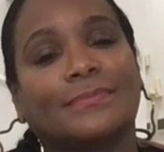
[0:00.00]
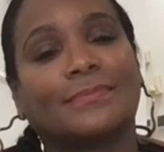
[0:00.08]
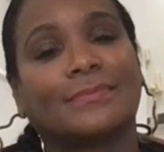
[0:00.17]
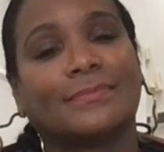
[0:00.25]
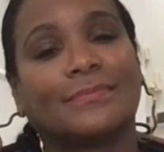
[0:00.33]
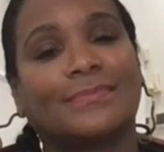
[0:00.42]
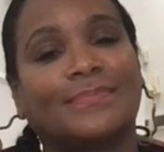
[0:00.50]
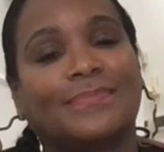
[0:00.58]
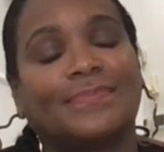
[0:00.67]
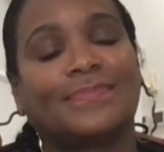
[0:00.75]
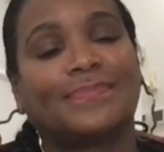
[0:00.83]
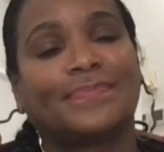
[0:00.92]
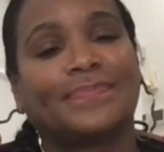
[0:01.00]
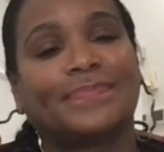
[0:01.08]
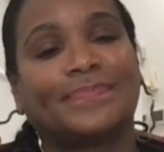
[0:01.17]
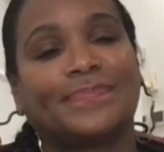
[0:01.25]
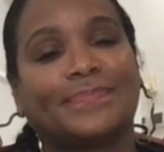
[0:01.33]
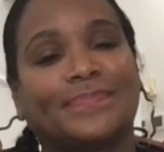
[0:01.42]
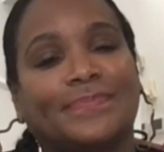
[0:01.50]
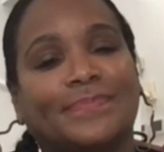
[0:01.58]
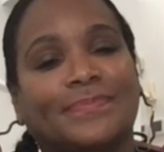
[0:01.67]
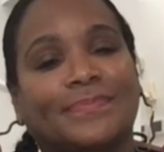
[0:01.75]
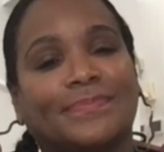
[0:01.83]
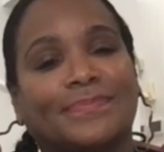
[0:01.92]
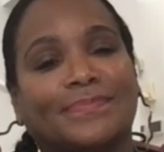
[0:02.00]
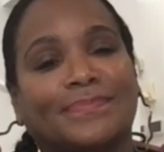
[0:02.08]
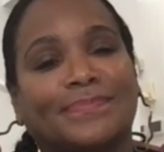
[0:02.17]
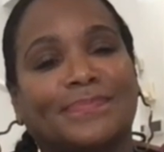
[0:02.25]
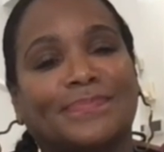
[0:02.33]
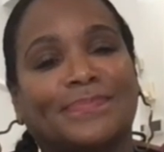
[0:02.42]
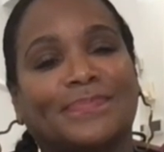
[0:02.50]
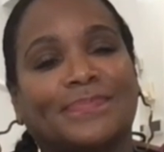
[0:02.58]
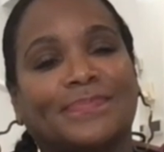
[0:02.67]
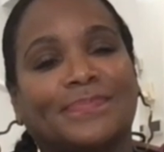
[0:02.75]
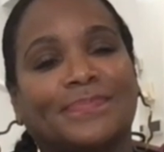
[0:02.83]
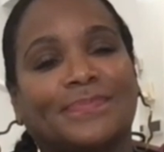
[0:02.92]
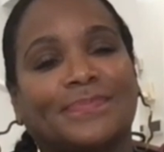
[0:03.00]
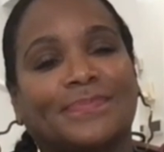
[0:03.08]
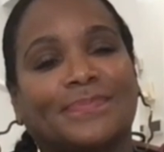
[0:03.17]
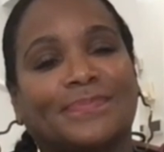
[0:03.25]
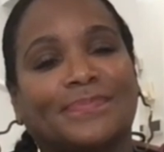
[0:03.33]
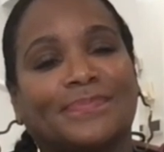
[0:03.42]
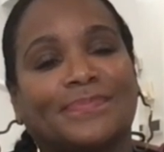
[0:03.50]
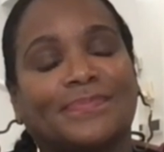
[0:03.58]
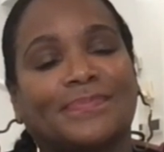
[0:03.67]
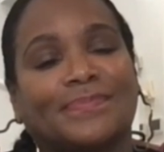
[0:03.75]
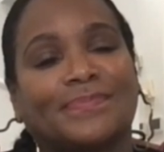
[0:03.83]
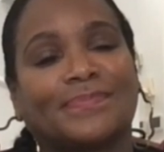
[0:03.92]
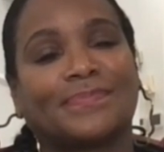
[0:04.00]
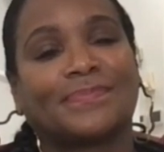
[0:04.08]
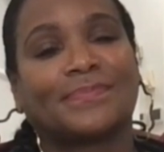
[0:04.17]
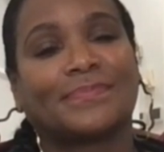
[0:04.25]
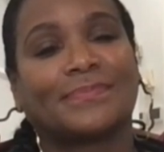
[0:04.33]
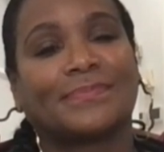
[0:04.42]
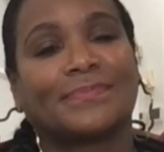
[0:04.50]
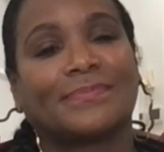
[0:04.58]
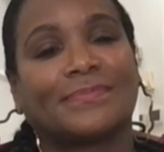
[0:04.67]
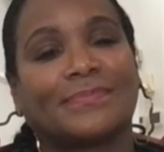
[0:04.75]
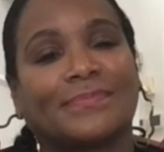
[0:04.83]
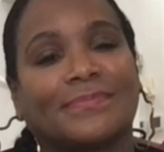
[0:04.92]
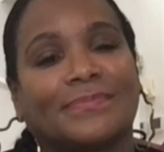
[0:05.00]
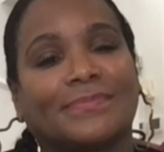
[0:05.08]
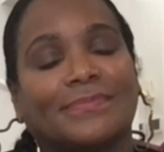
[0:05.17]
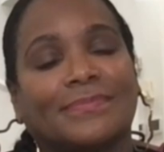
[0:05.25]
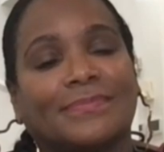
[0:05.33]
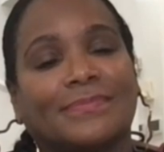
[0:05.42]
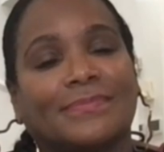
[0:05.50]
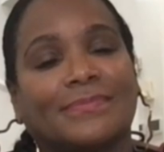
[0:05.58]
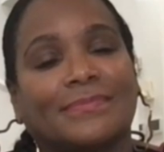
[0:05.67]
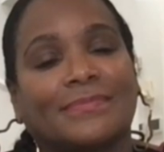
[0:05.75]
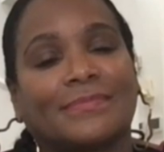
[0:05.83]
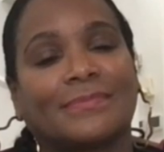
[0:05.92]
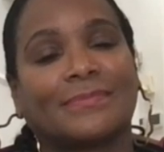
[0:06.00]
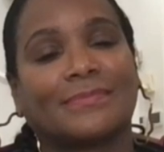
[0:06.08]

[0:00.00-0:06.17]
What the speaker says: (not speaking)